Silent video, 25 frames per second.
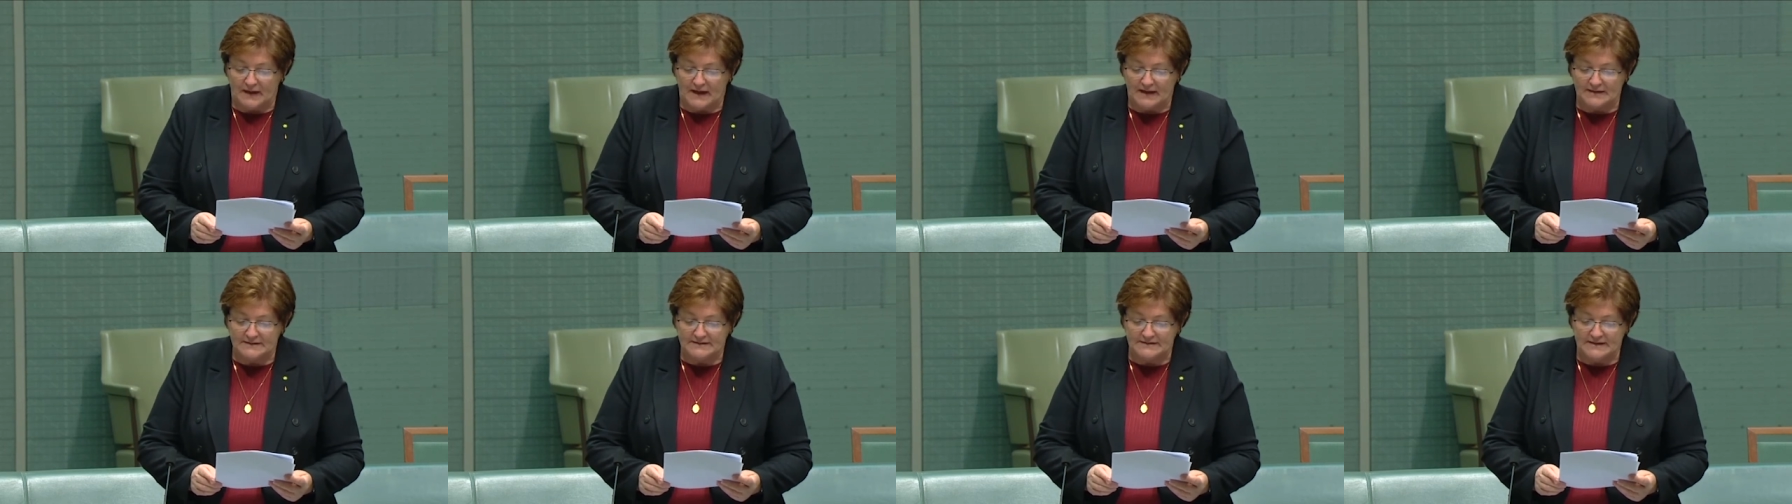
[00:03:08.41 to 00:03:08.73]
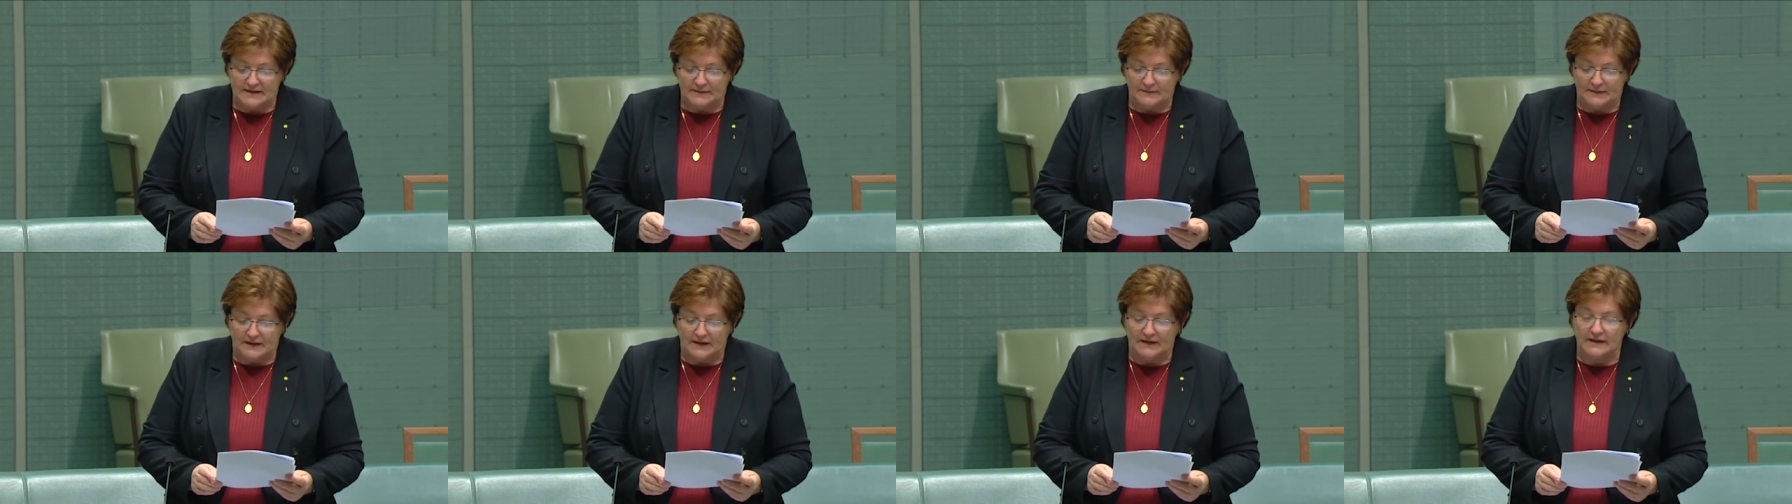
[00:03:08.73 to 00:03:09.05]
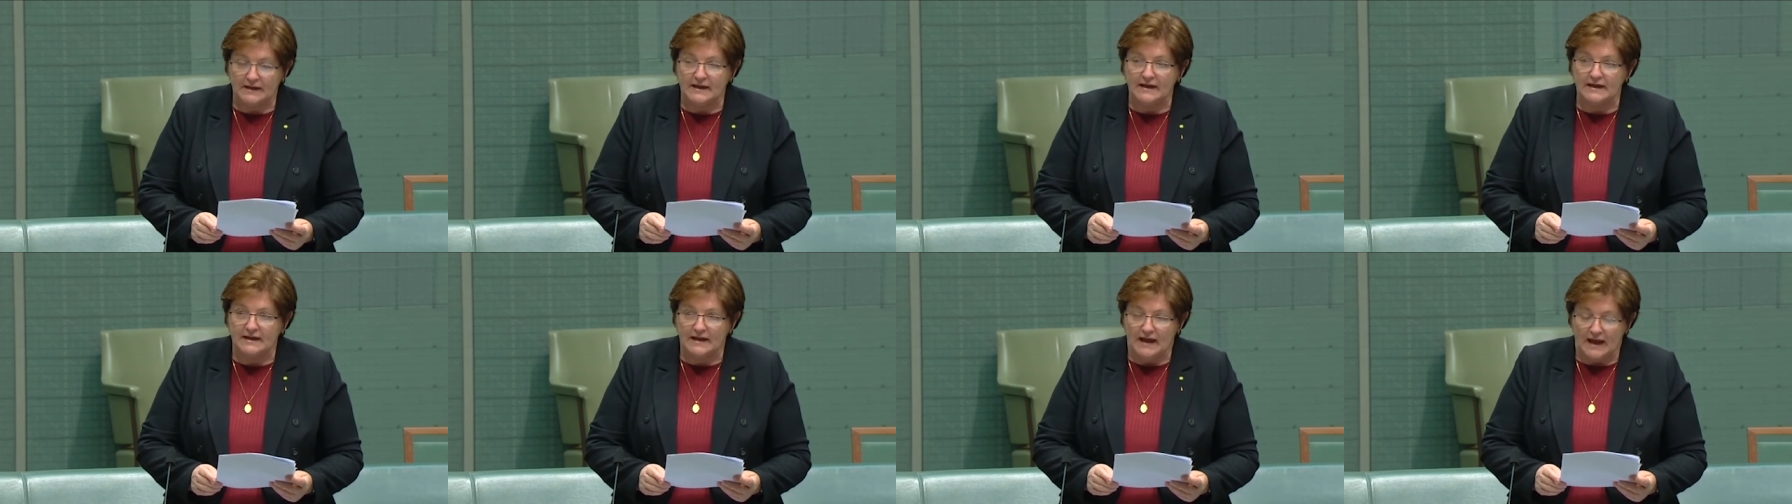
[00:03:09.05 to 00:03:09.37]

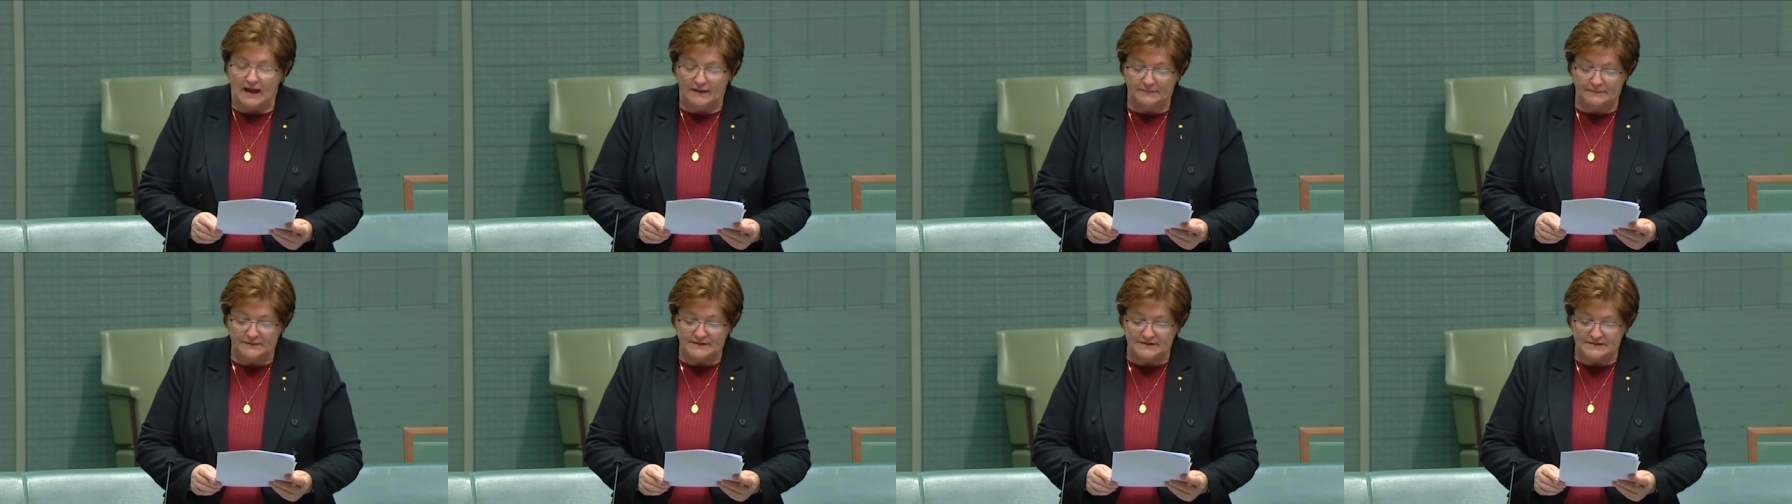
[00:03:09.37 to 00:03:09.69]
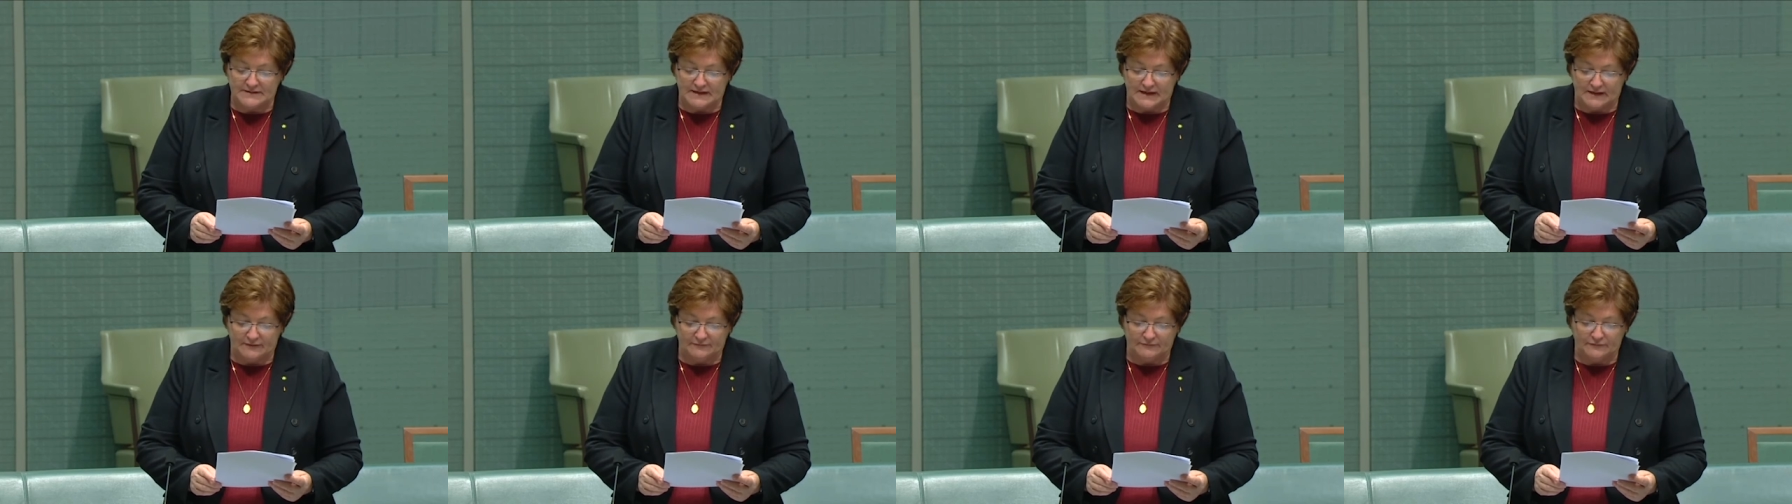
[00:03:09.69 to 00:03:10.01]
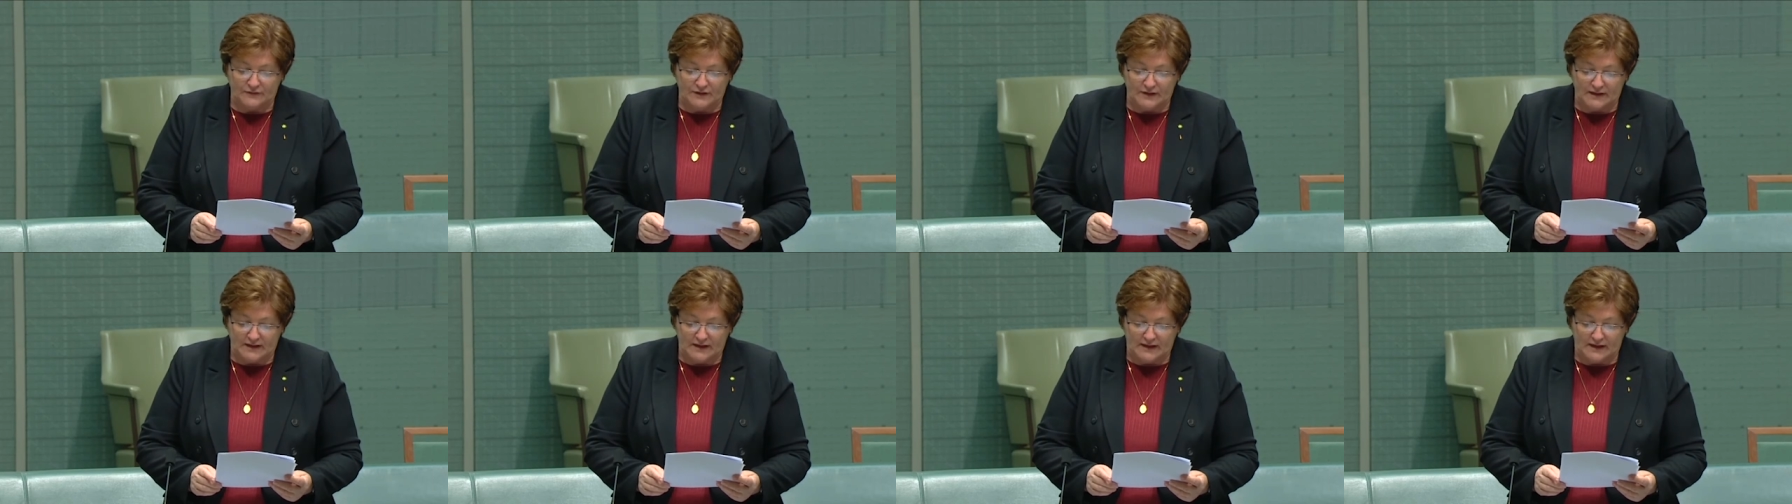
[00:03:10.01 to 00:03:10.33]
pandemic. It happened
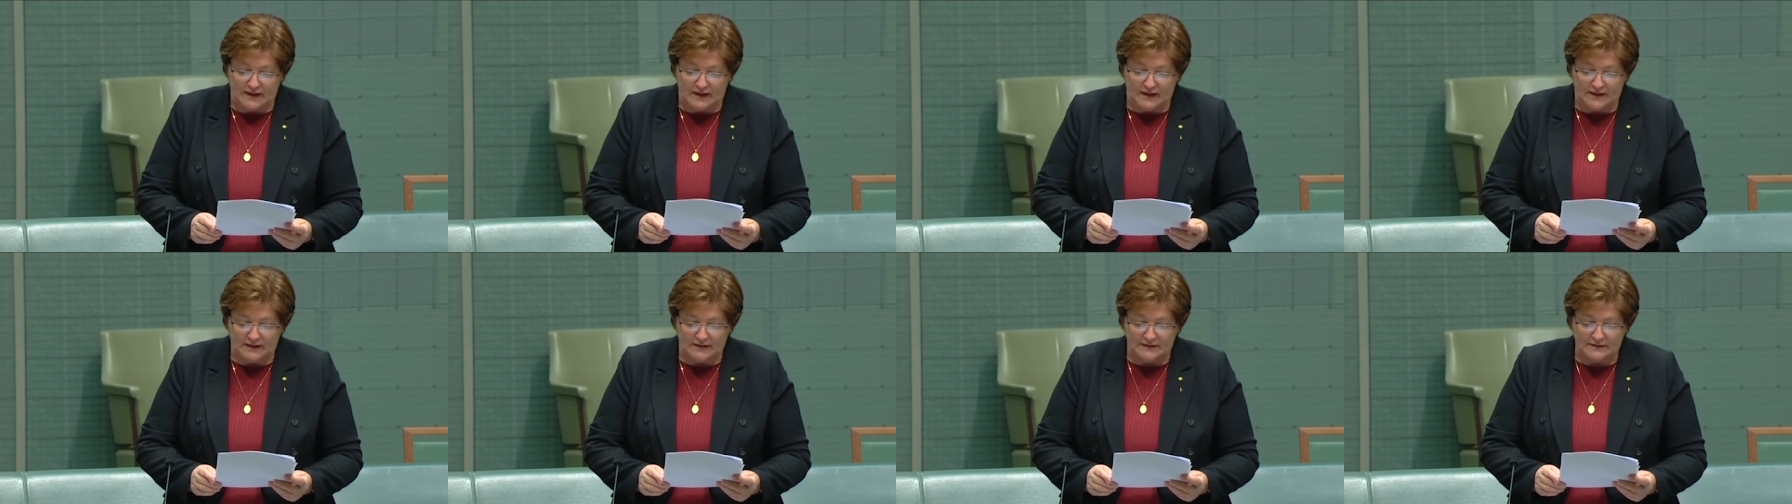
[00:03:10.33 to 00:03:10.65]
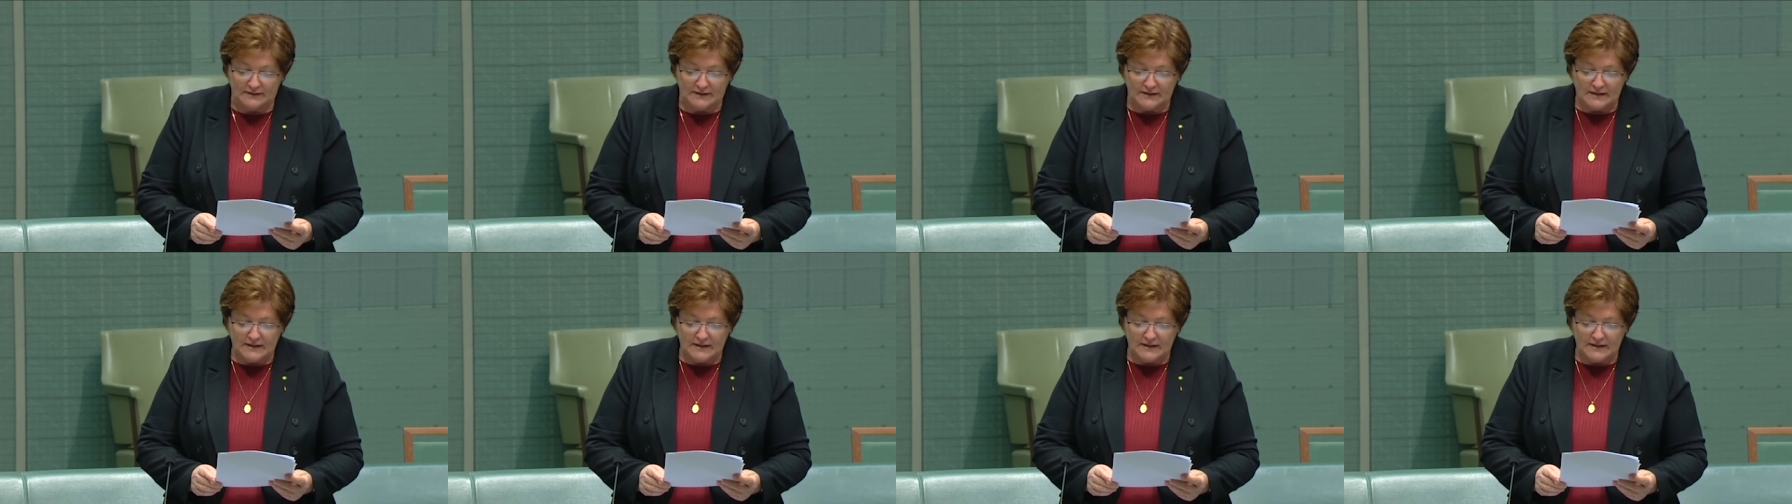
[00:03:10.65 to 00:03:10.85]
every year.